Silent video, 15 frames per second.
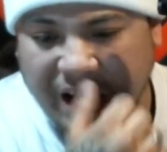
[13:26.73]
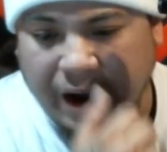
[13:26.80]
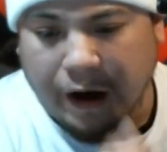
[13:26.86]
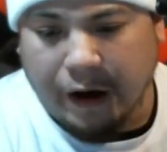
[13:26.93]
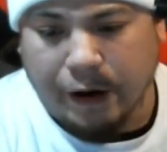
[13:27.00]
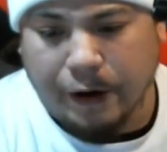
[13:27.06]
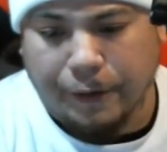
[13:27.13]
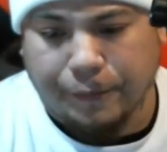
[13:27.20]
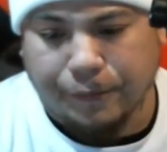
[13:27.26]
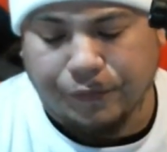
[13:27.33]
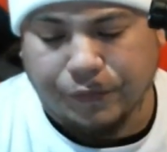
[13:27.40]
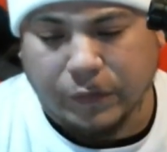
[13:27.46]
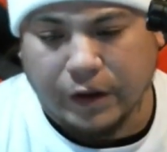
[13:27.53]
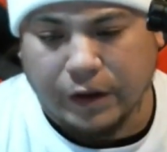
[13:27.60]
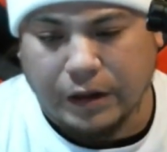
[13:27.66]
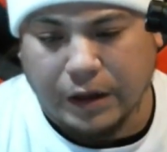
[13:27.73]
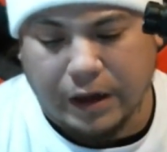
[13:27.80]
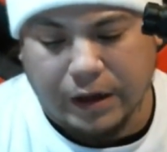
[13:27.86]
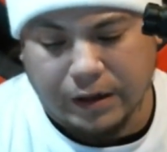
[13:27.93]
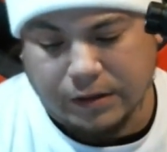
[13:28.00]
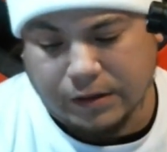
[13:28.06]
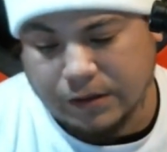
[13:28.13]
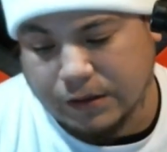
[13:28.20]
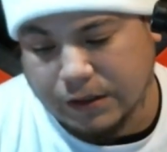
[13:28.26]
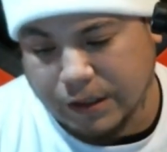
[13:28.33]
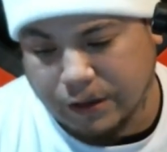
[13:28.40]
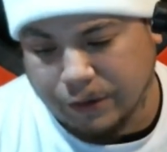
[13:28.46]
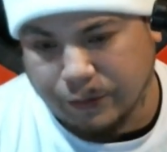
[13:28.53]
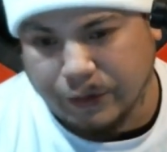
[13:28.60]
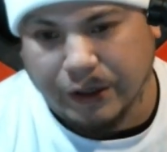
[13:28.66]
That is
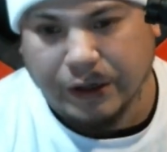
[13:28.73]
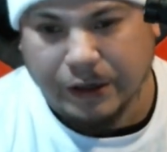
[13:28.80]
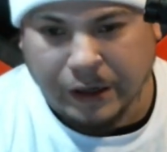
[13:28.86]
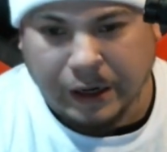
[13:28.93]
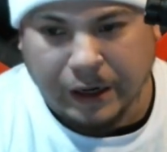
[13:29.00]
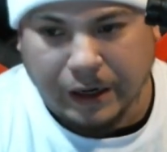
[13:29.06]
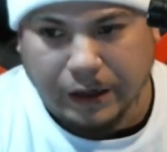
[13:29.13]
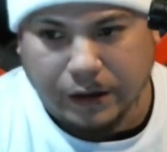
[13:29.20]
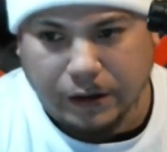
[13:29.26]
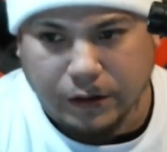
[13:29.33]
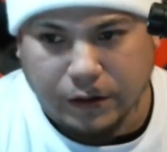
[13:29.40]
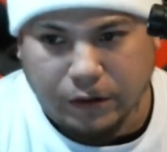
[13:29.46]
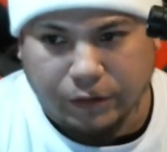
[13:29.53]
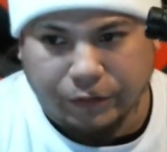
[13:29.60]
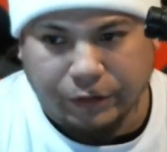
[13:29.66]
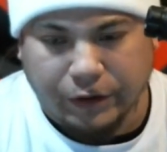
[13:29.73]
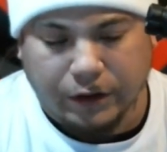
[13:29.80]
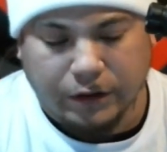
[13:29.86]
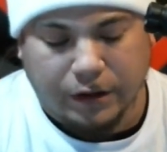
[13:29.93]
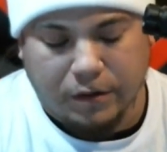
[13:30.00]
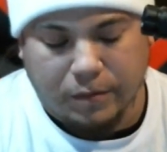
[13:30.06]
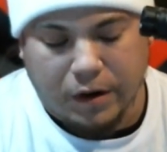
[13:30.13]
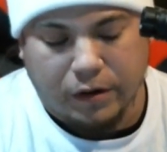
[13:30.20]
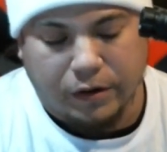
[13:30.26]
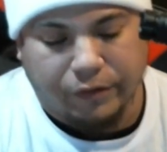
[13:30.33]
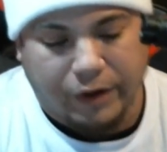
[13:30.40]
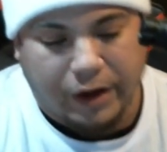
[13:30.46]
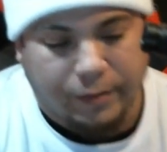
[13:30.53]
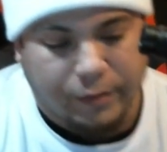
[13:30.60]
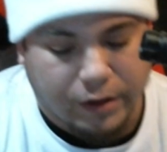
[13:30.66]
considerably a fairly amount of
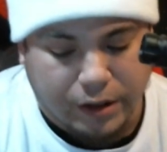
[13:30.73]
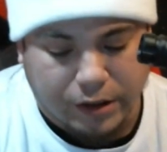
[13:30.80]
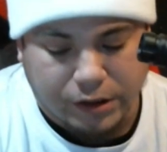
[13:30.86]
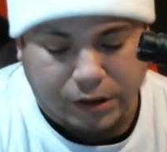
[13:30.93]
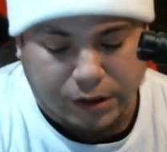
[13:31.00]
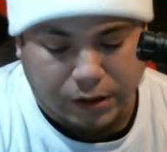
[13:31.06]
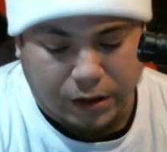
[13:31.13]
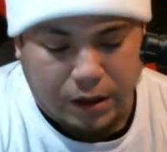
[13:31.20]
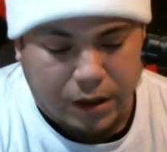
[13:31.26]
ammunition.